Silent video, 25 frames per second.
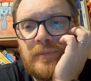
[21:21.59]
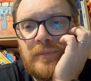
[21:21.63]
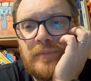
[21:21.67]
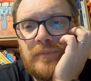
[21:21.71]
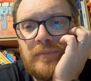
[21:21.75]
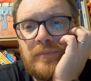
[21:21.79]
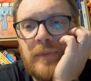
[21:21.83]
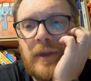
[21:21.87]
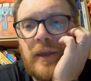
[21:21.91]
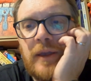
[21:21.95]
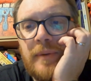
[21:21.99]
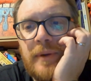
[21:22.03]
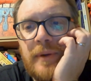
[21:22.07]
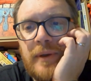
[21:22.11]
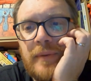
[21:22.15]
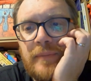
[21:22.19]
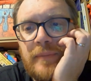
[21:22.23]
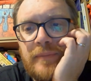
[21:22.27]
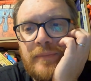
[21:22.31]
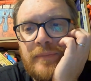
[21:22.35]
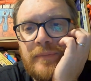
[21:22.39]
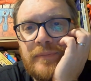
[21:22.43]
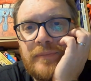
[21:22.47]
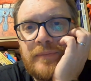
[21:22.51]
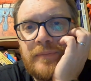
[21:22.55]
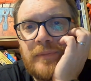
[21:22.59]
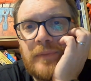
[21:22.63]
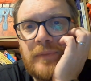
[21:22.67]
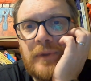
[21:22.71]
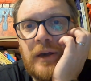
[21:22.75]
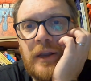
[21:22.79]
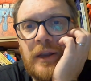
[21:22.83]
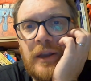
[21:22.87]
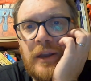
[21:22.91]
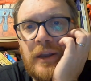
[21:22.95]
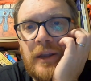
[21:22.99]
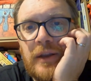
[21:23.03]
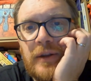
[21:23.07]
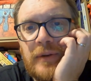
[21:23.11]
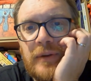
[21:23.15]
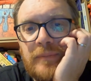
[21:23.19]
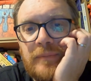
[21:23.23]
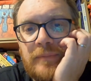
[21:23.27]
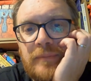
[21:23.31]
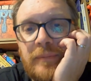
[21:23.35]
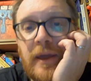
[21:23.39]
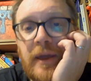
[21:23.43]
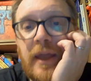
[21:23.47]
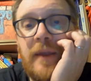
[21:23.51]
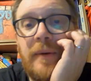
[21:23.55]
Maybe. I don't know.
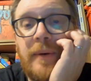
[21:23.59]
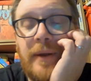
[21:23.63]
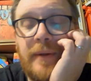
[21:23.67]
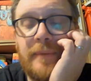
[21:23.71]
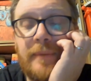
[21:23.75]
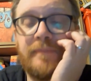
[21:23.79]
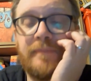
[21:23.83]
But anyway.